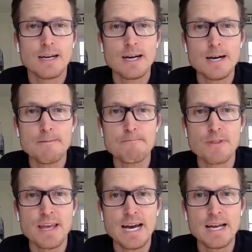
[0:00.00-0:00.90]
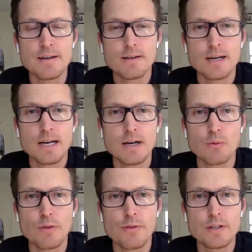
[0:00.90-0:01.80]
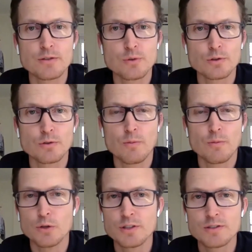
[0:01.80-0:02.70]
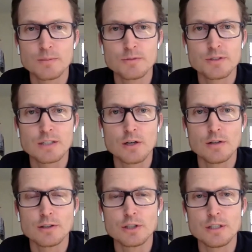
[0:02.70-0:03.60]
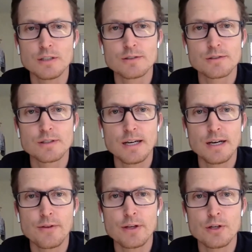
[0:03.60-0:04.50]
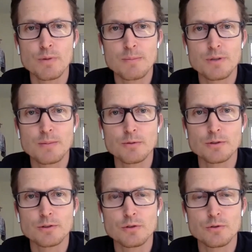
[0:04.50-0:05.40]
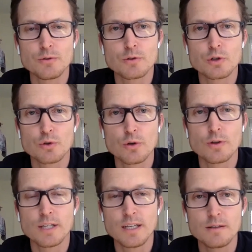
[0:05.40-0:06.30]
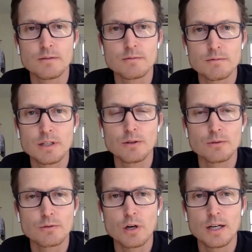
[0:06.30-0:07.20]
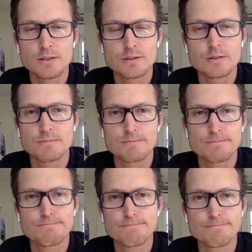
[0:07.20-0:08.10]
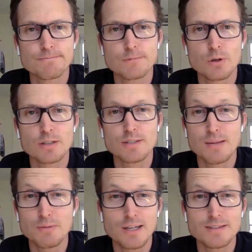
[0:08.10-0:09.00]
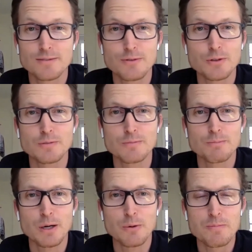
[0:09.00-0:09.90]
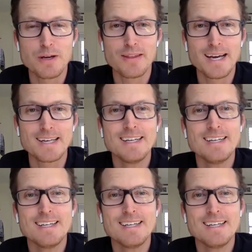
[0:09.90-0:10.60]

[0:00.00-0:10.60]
Um, that uh, with these sorts of remote systems technologies uh, that you might be able to control again, you know, cross cross timelines, if you can bear with me on that,